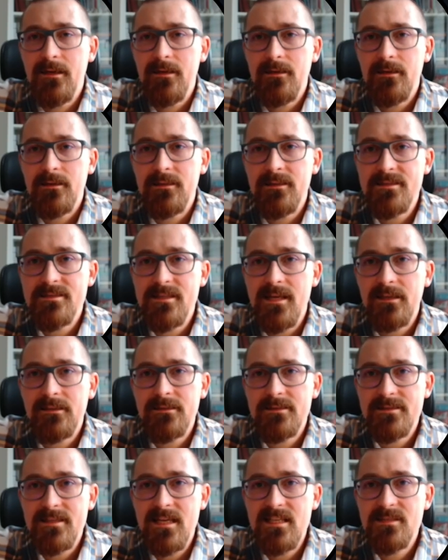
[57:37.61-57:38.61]
inside
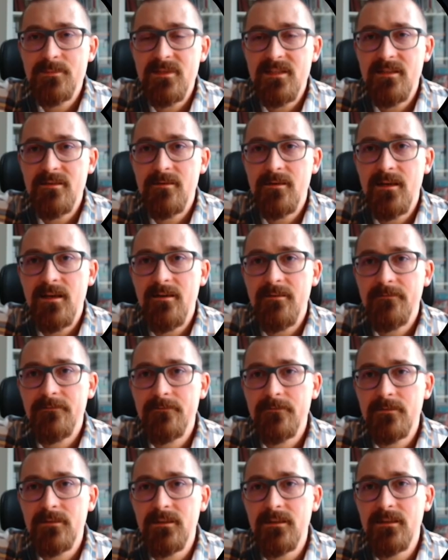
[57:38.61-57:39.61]
this
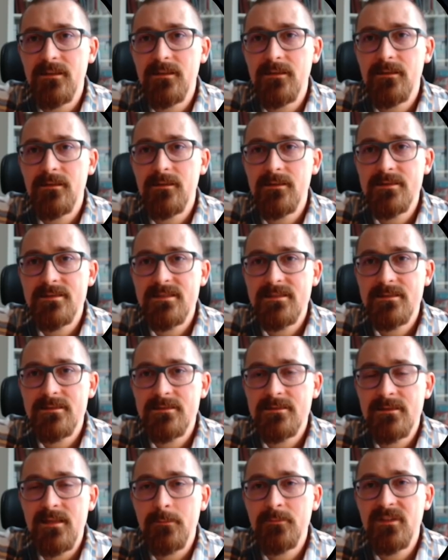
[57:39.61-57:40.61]
SPF
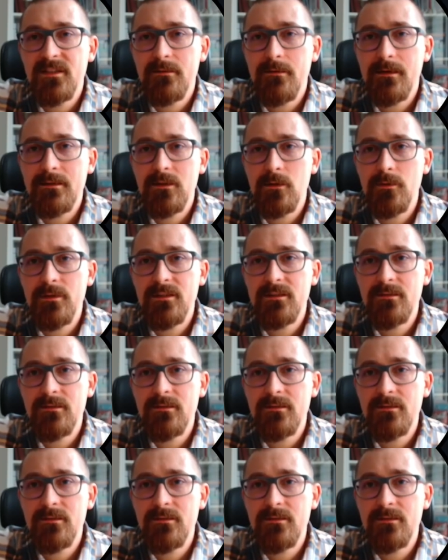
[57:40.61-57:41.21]
tab directory,